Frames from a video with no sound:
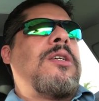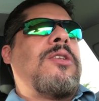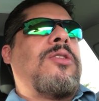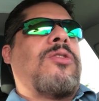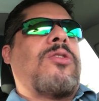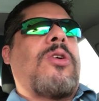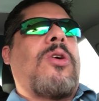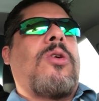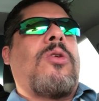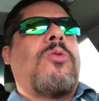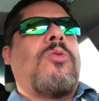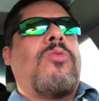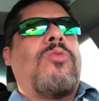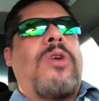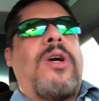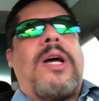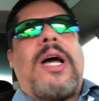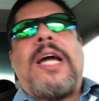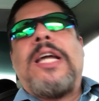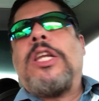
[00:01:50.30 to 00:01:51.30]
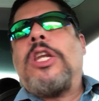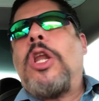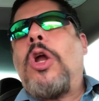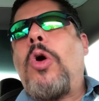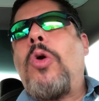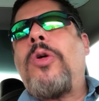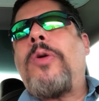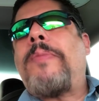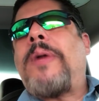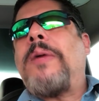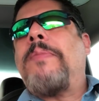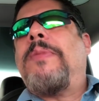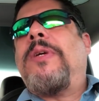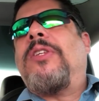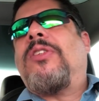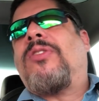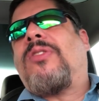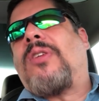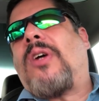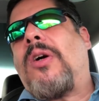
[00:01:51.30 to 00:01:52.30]
So I know there might
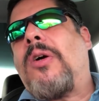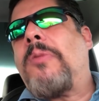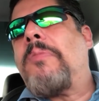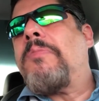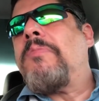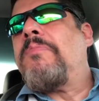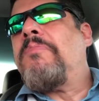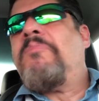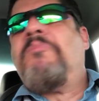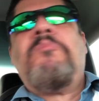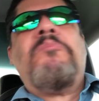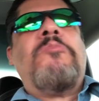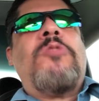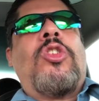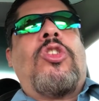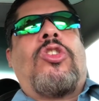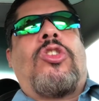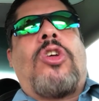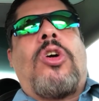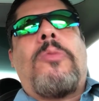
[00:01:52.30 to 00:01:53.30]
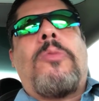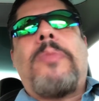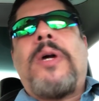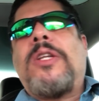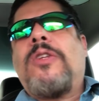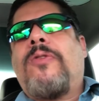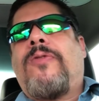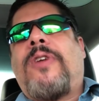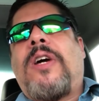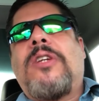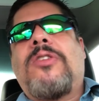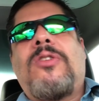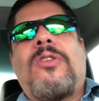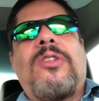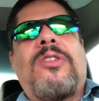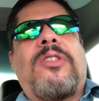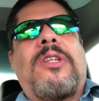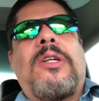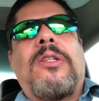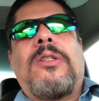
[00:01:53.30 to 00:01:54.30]
be some
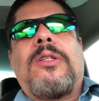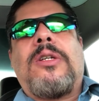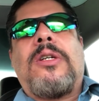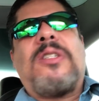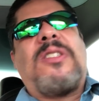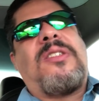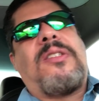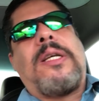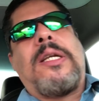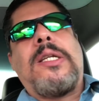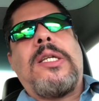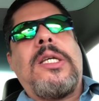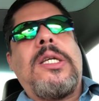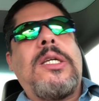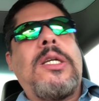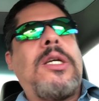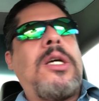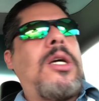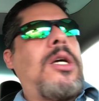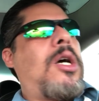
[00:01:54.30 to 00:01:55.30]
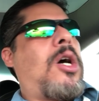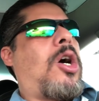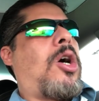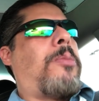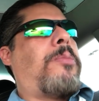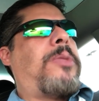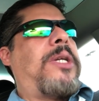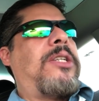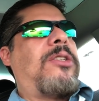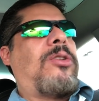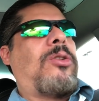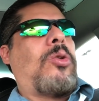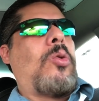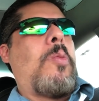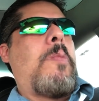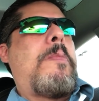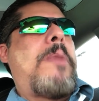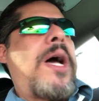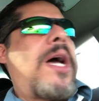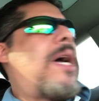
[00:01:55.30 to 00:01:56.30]
manufacturers out there sending updates to
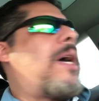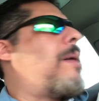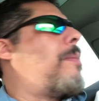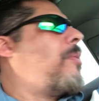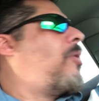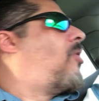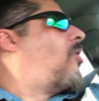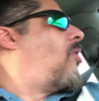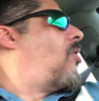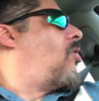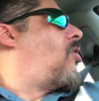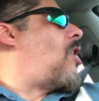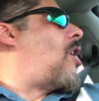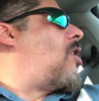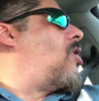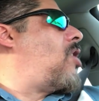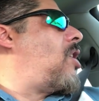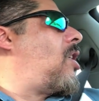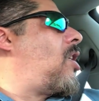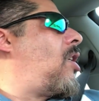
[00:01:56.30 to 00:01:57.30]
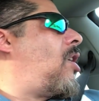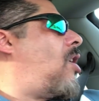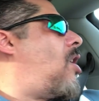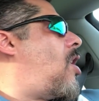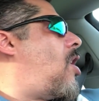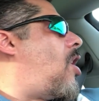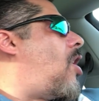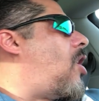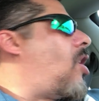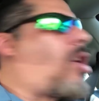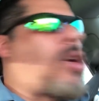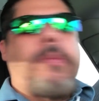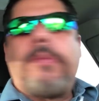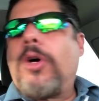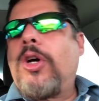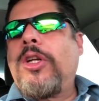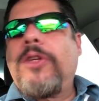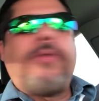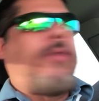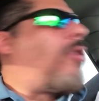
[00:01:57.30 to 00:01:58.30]
maps, charging a lot of
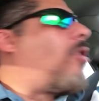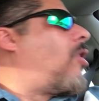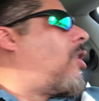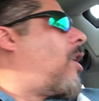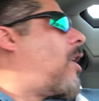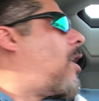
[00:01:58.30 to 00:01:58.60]
money for